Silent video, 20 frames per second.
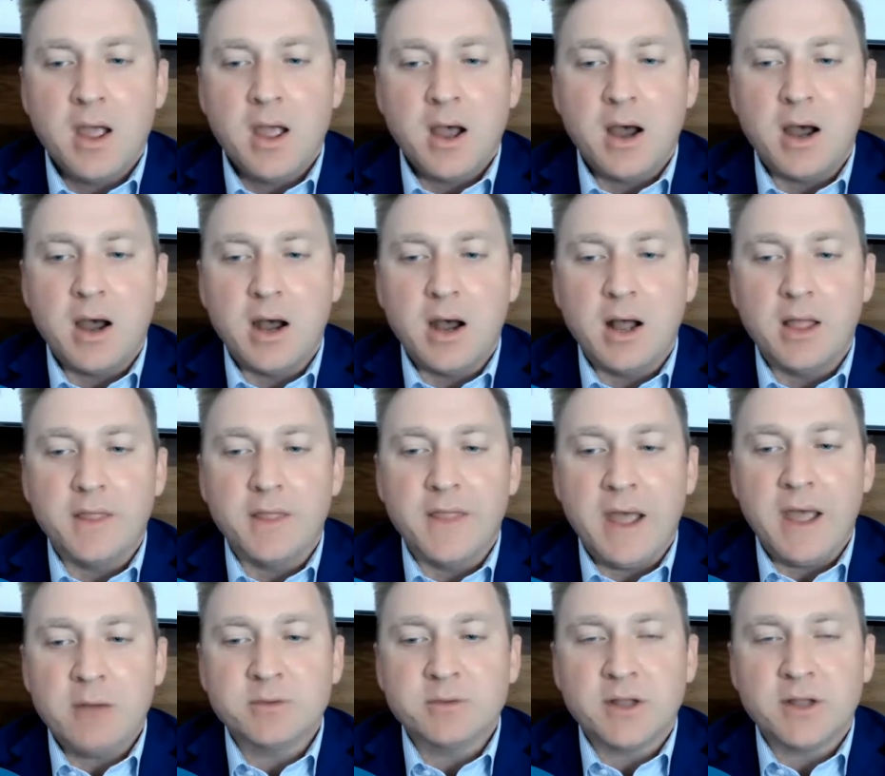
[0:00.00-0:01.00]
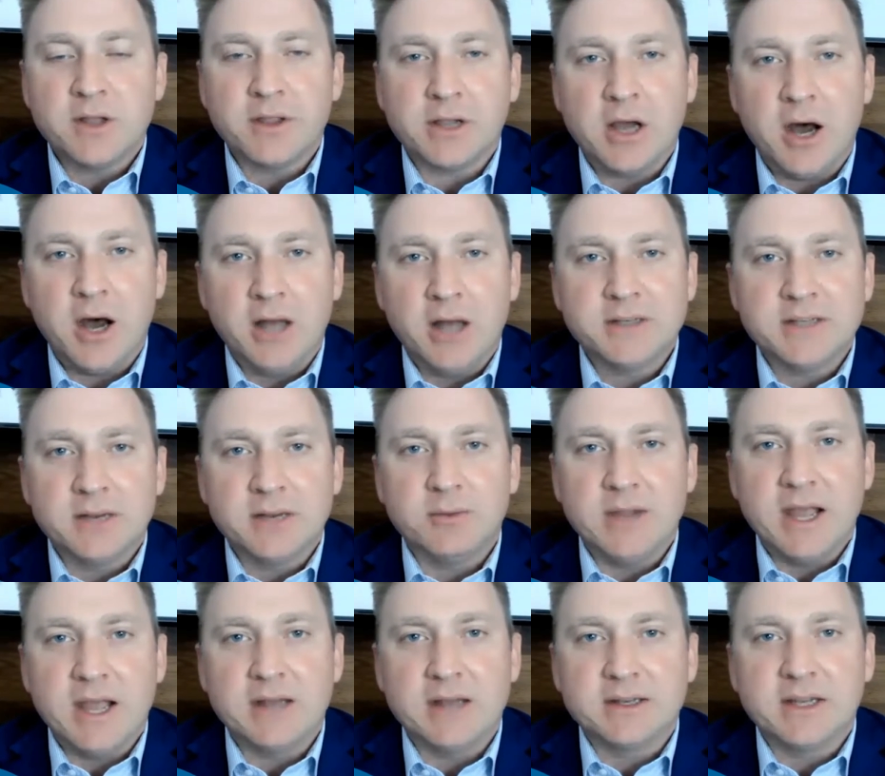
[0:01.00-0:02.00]
That was all the content
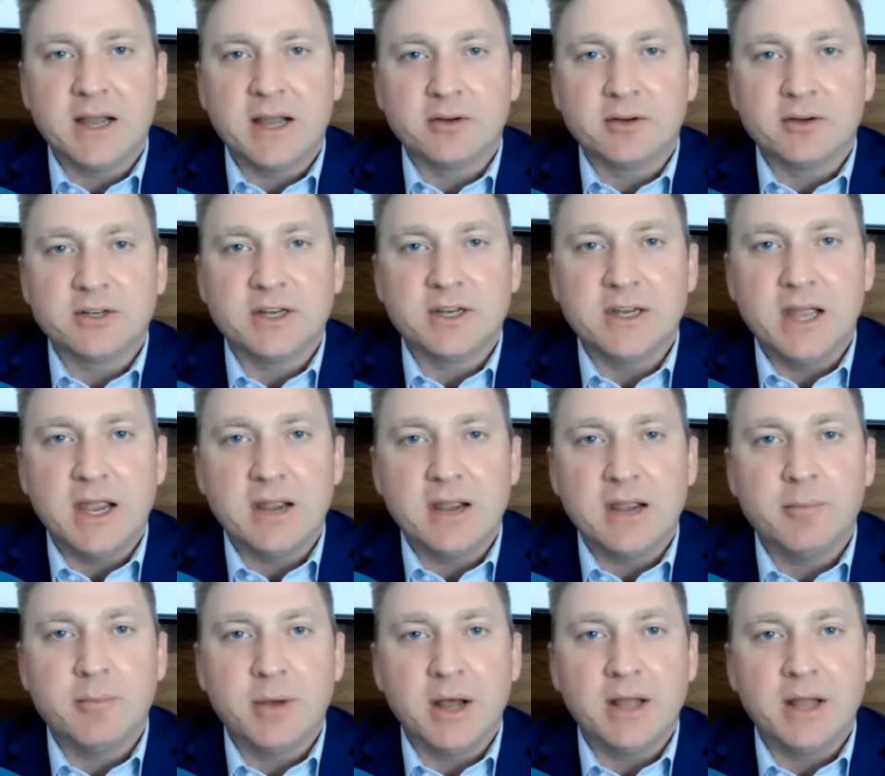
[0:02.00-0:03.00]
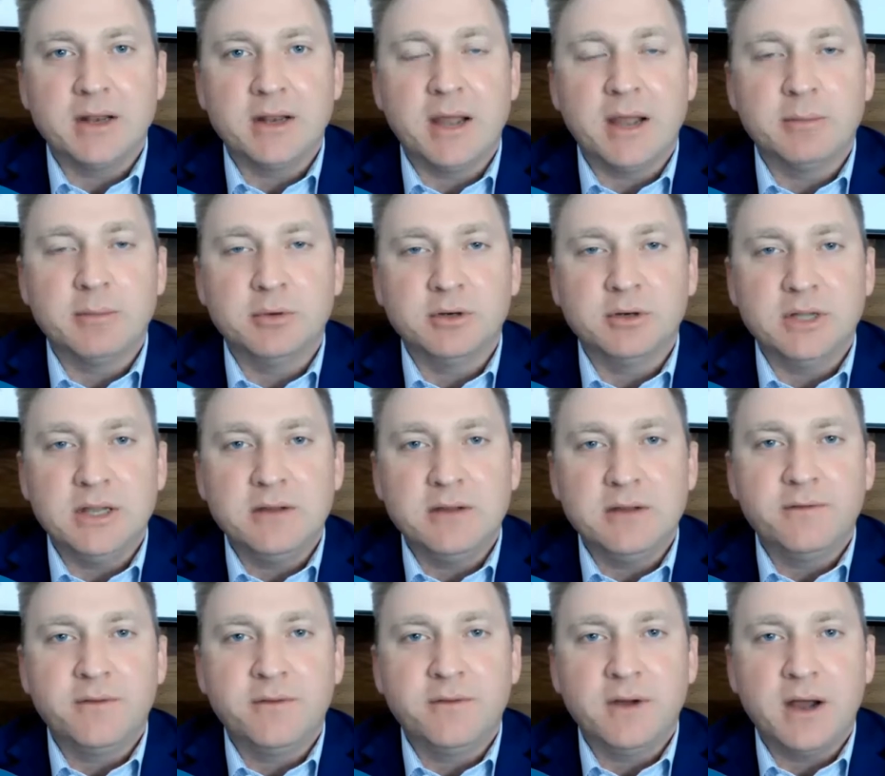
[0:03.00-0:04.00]
we had to cover today, but I
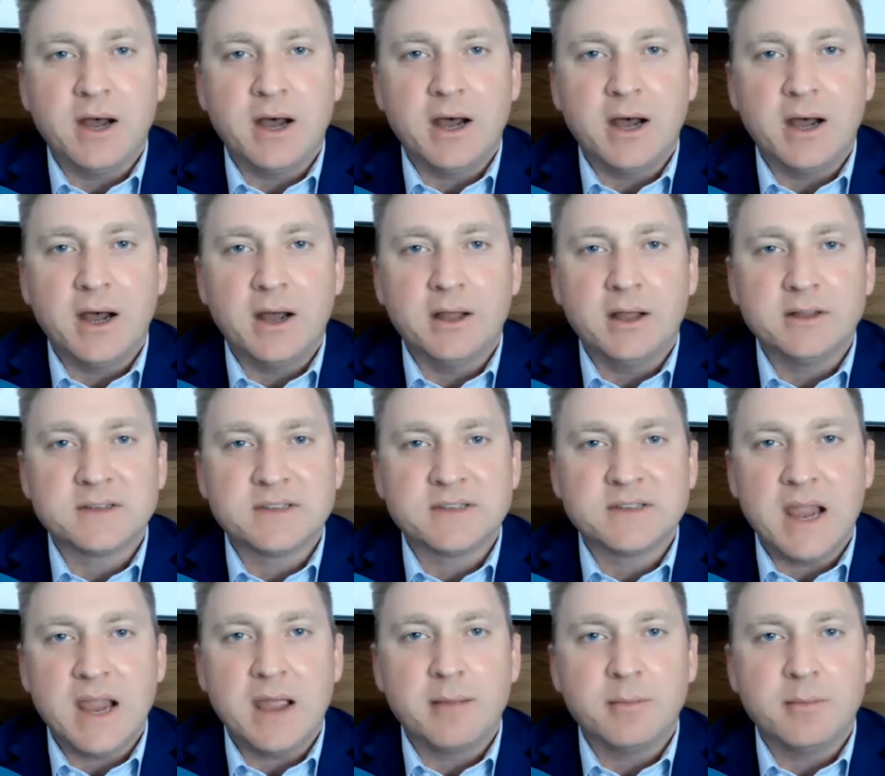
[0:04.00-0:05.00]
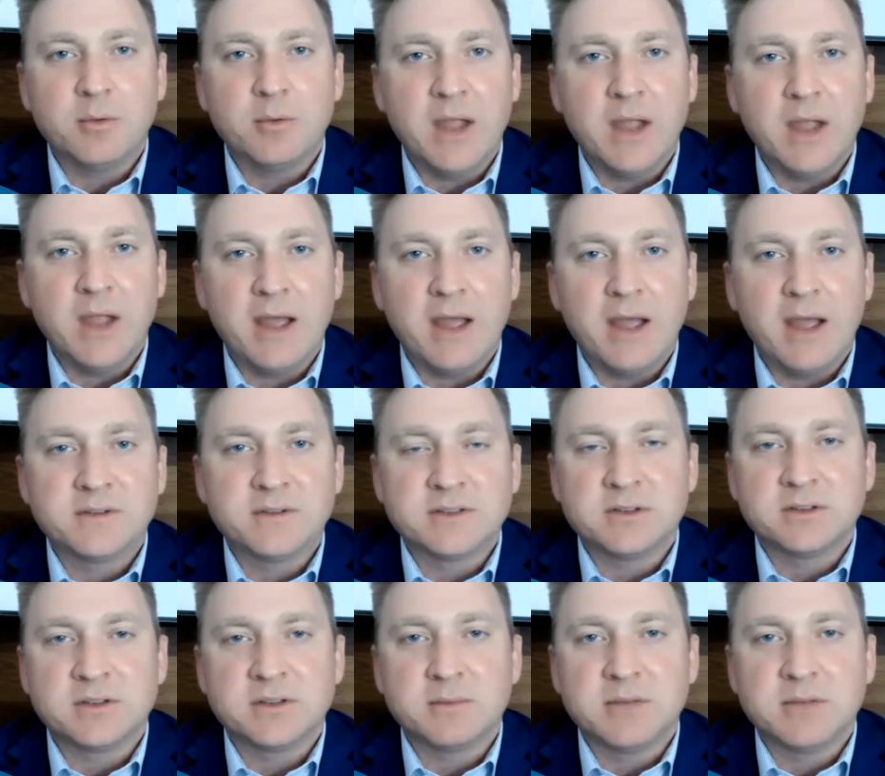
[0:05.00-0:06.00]
believe, Sam, we have
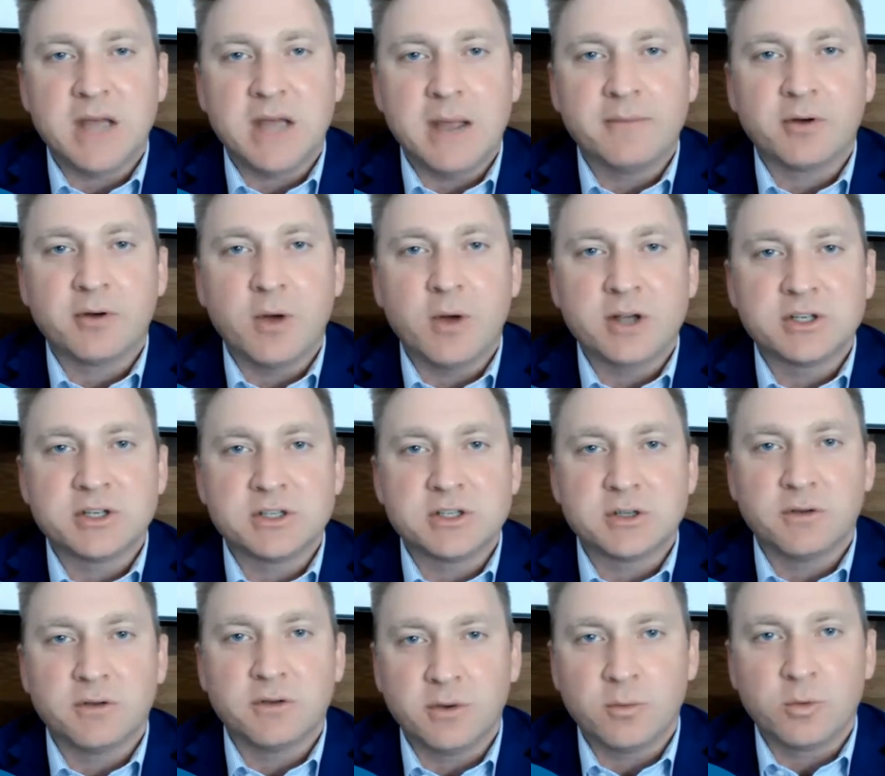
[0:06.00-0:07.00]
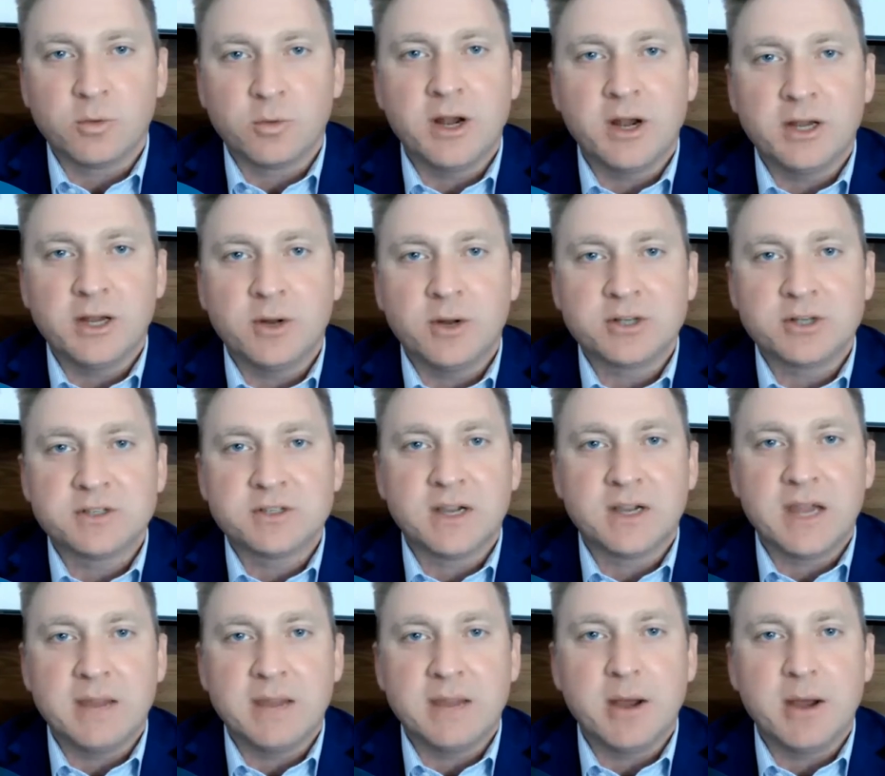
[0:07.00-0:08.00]
still some time for questions. So if there were any questions that
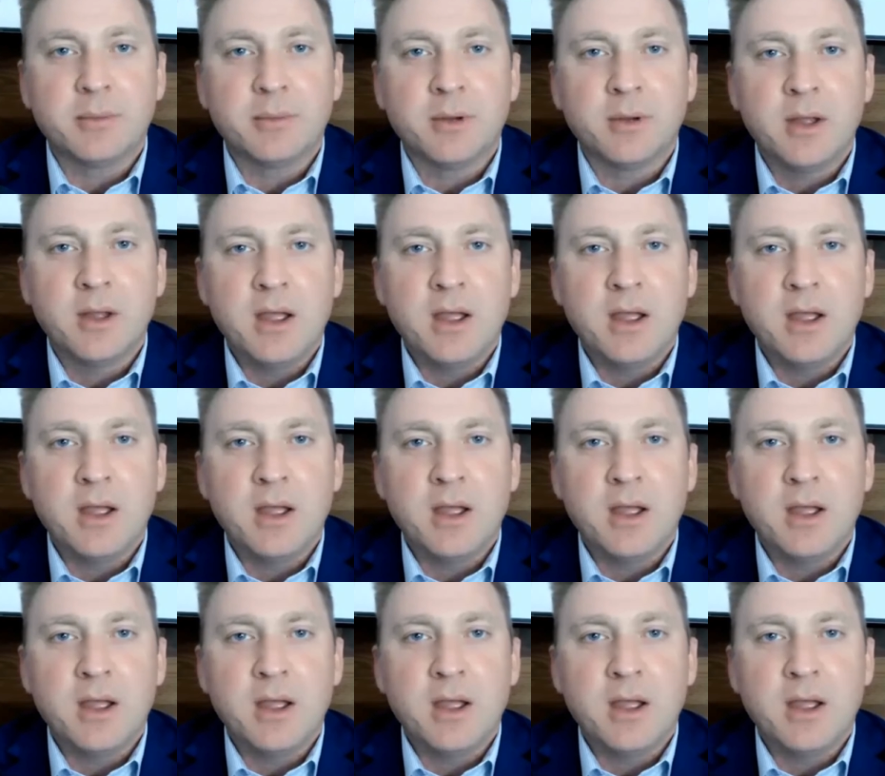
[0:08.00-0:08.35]
came up,